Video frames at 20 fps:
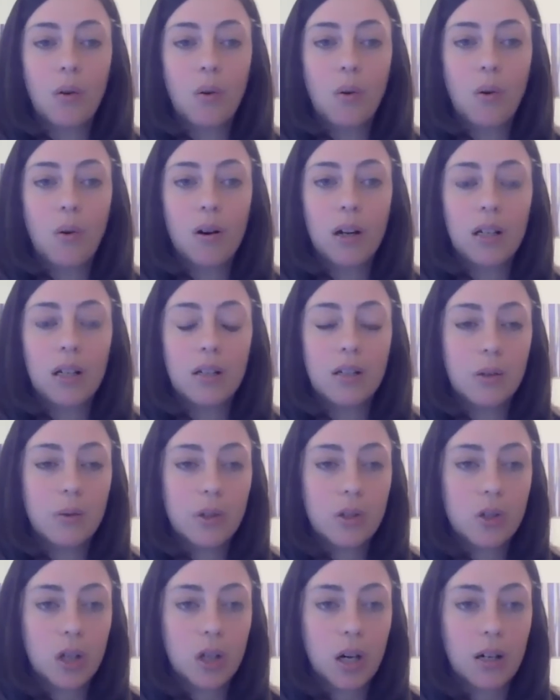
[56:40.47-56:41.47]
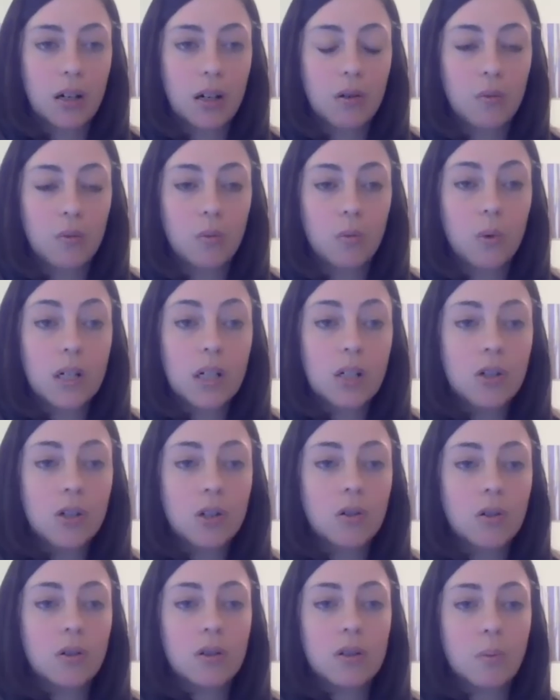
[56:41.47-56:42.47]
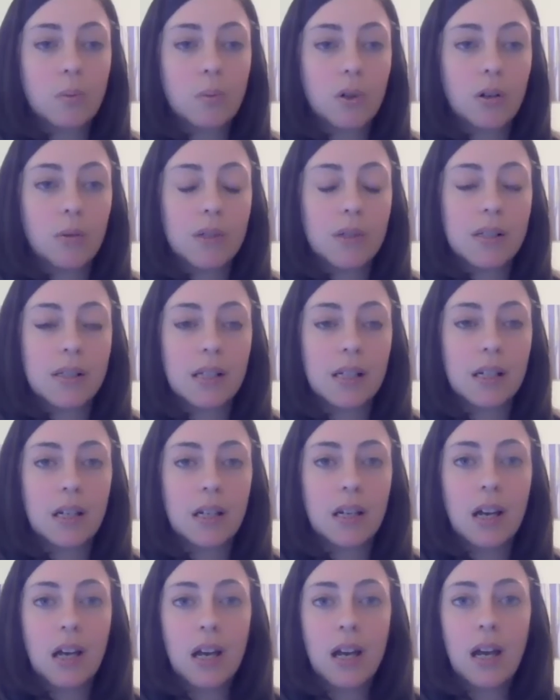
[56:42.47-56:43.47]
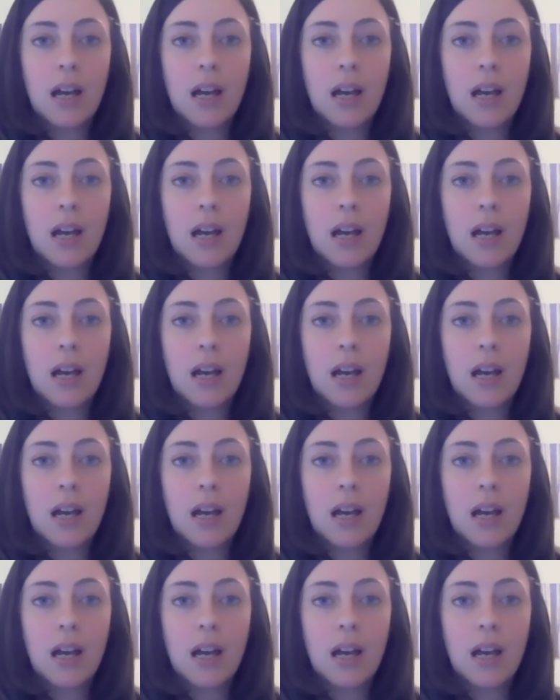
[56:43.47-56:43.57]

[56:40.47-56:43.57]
or in U.S.-China regional diplomacy?